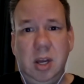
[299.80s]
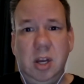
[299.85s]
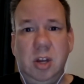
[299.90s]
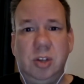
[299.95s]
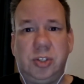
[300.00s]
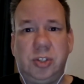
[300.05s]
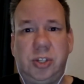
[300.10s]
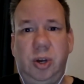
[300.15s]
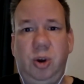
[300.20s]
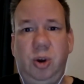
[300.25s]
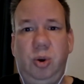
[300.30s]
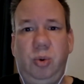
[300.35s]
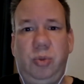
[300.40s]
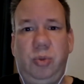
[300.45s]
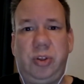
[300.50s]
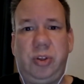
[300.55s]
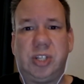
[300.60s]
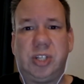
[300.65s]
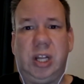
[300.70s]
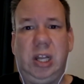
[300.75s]
So
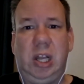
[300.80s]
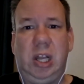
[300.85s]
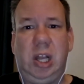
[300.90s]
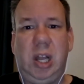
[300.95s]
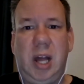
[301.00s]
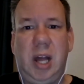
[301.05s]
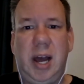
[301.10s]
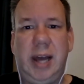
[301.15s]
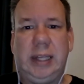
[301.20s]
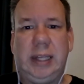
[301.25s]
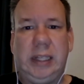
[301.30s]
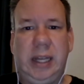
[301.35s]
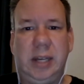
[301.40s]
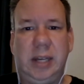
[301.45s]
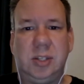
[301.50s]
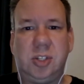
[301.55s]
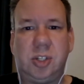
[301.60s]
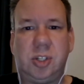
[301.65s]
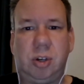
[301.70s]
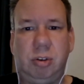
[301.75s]
there's a lot less
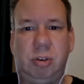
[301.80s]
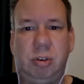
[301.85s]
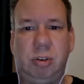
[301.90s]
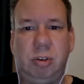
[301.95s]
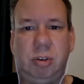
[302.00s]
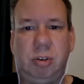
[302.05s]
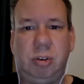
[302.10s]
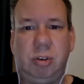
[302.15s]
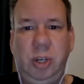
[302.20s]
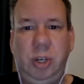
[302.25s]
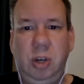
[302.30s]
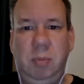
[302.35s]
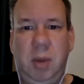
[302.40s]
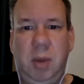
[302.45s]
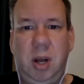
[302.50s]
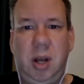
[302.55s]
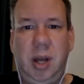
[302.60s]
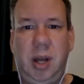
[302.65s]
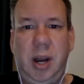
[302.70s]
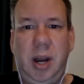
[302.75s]
search volume
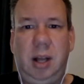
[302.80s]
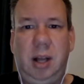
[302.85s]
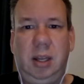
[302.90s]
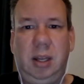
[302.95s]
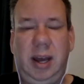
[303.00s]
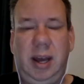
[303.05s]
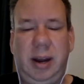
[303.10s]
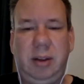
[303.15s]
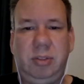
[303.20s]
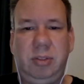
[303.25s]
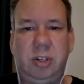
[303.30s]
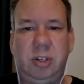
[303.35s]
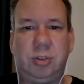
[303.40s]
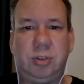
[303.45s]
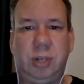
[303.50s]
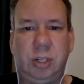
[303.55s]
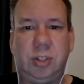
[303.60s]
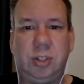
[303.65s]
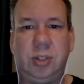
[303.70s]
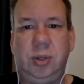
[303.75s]
on a lot of the traditional